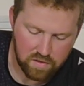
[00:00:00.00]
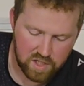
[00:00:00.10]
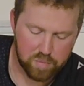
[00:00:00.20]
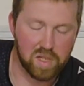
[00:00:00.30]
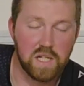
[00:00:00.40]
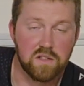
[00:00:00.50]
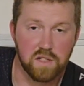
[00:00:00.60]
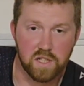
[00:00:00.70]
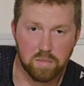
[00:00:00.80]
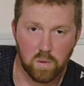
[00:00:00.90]
these plates
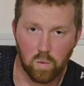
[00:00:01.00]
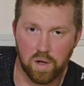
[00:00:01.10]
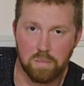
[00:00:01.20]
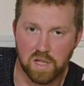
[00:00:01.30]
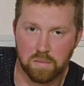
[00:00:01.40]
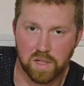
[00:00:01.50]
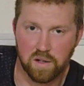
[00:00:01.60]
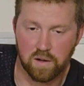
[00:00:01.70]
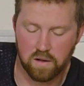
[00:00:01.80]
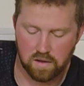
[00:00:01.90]
need to be 1
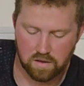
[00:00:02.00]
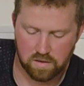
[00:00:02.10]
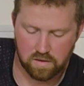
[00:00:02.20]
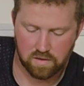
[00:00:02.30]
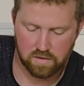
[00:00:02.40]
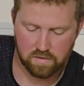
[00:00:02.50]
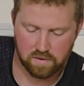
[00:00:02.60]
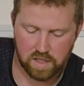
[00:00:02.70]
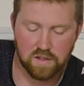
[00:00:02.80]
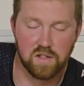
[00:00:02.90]
millimeter
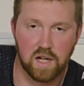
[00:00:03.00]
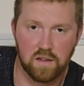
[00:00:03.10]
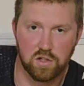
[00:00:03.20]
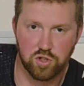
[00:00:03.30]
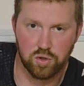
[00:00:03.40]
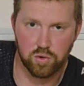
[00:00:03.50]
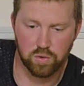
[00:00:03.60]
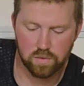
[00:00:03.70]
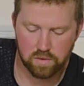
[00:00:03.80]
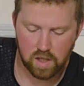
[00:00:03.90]
inside the
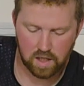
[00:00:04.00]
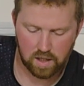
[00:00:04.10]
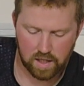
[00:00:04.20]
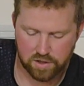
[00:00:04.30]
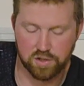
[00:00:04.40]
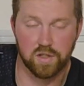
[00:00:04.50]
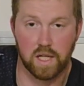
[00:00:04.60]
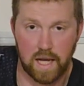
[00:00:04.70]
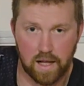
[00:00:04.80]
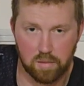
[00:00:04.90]
shoe. I actually took a
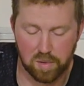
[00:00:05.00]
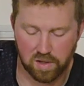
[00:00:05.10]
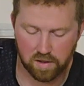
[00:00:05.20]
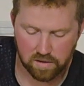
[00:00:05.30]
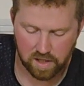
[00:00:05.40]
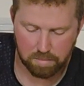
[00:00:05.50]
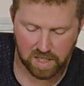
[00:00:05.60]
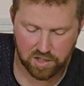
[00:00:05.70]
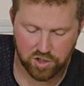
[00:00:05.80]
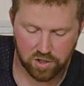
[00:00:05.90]
caliper and
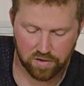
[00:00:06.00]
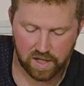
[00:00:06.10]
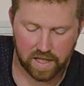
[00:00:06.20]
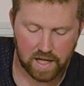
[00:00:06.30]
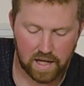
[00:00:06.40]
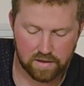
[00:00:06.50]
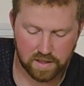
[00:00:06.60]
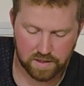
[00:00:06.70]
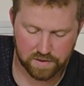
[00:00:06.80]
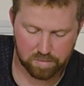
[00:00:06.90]
made sure that I got
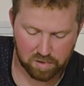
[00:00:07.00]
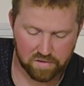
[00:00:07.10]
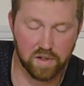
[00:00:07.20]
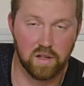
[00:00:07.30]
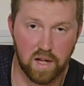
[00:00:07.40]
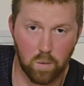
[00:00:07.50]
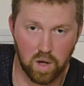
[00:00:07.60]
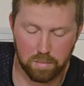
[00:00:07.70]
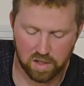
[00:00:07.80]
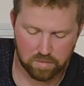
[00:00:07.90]
these perfectly at
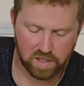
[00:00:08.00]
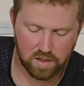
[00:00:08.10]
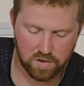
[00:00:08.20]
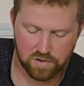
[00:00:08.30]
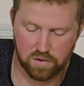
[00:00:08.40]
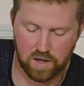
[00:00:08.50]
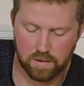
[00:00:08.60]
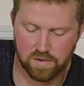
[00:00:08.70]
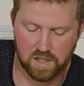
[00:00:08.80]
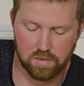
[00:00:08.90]
1 millimeter, so I
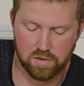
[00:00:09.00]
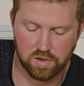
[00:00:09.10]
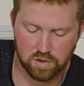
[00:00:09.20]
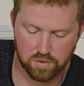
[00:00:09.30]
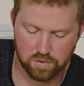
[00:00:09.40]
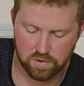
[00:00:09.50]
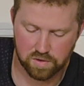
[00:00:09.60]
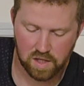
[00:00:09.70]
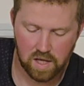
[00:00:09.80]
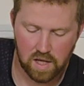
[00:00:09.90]
was able to
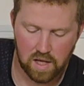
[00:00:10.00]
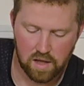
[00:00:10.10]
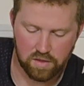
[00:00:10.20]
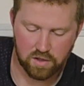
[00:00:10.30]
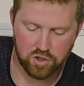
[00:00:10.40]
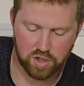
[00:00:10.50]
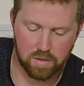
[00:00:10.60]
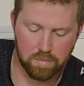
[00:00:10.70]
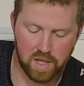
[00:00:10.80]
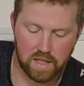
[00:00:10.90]
use the
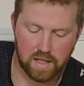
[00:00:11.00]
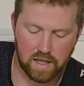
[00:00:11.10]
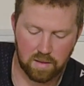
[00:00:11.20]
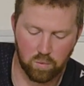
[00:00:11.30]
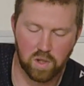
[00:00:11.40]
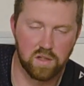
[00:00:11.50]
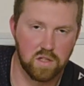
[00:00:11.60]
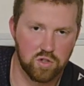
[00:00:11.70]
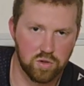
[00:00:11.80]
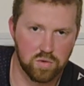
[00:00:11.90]
shim that came with
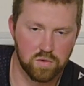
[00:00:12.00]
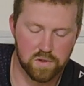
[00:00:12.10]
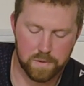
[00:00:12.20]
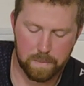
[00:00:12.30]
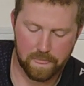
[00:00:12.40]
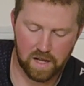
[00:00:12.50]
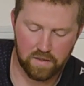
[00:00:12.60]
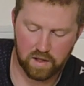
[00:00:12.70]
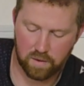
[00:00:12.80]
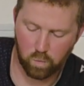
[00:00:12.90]
these shoes
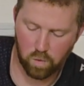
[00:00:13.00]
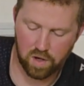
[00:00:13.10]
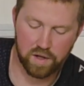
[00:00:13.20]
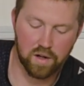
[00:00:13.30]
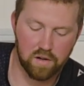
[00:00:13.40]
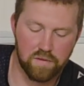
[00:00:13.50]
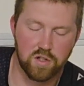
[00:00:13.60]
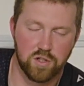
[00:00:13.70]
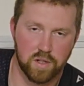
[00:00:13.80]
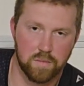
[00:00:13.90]
and then one of the
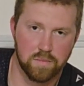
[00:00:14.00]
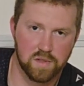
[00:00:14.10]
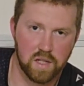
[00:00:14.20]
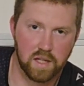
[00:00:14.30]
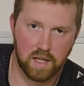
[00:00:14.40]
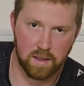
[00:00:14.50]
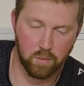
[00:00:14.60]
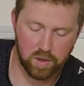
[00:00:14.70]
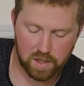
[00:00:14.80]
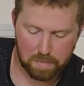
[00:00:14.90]
shims that
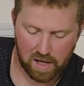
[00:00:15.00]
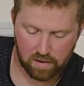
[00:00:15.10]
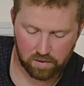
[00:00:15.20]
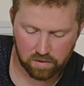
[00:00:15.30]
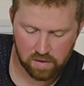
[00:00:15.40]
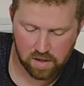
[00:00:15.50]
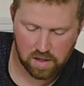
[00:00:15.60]
came with the pedal,